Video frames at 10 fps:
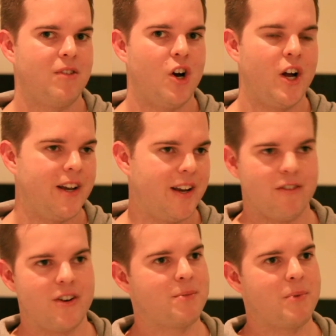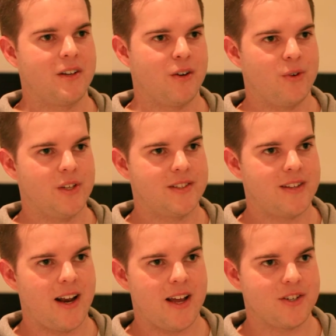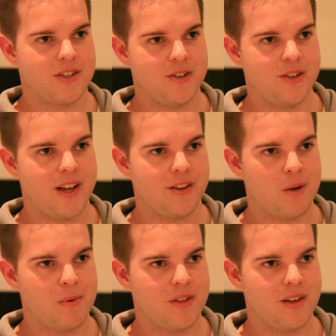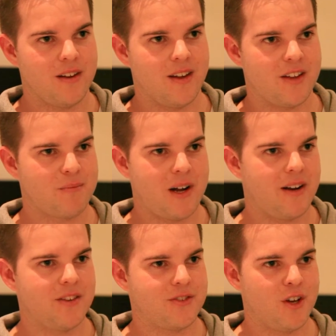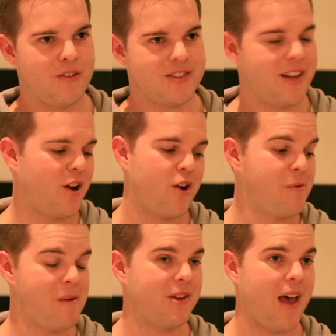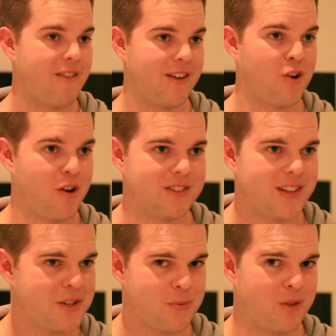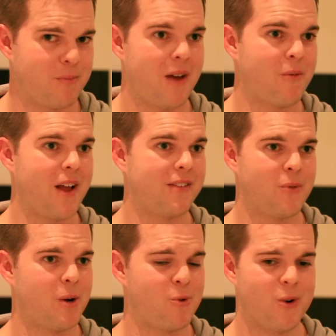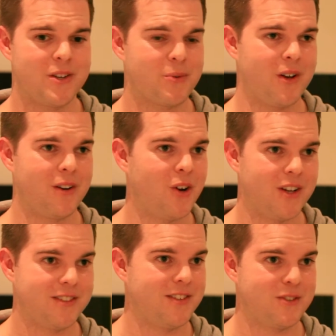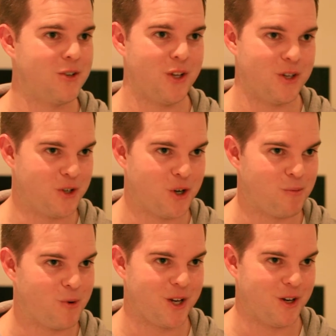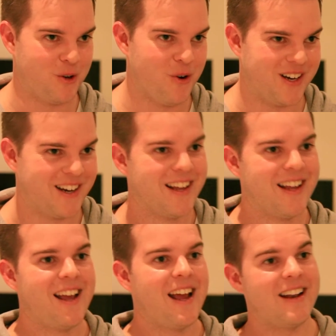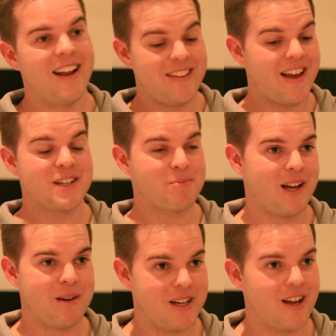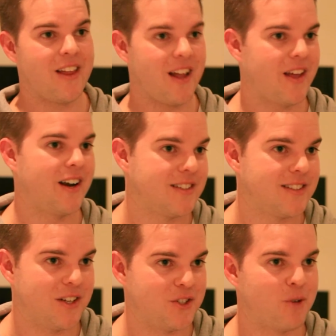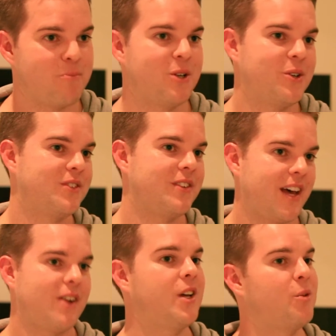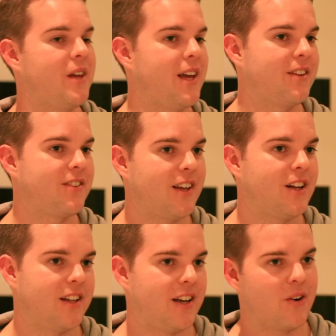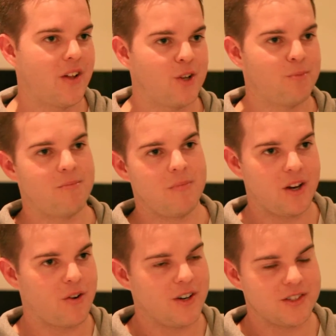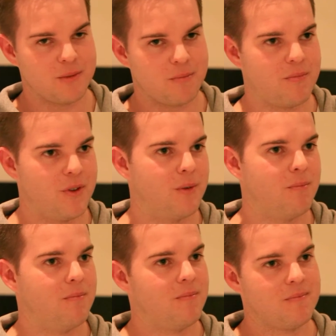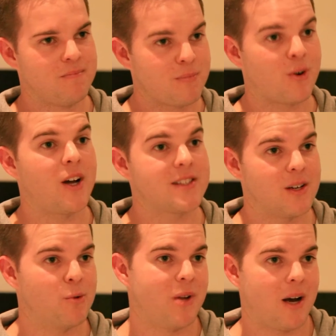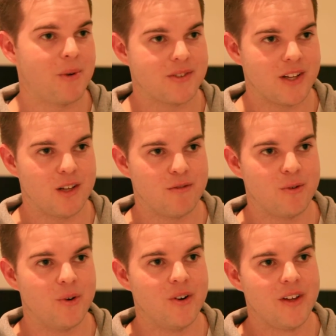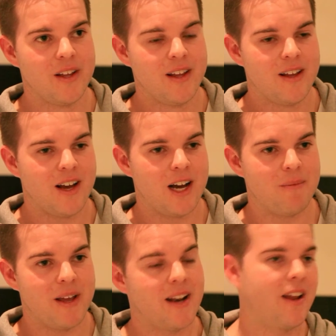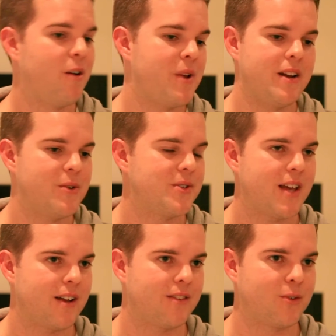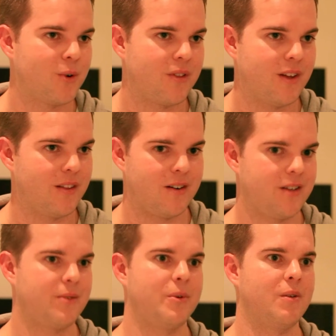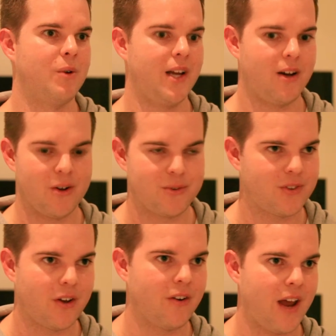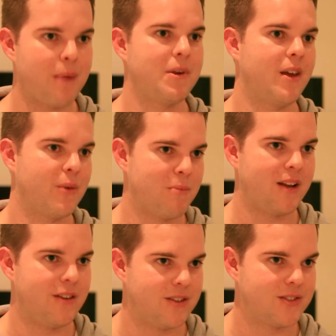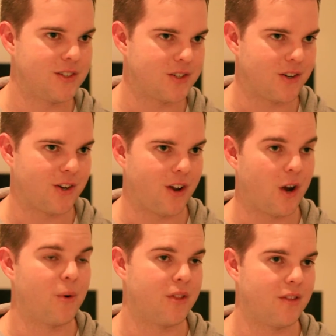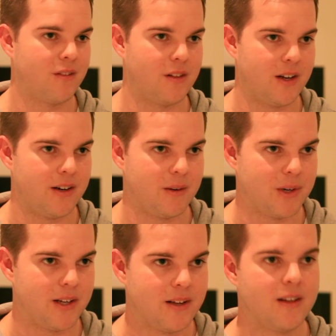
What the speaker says: I never expected a real estate agent to do that type of thing as part of their service. And I remember having a conversation with them at one point, just went, guys, this is not your job, what are you doing? And they explained to me, no, that is their job, because that'll help the house sell, and it'll help increase the price that we'll be able to sell it for. And I mean, it was that sort of thing that I just went, wow, I was so happy that we'd made the decision to go with Glen and Dimity.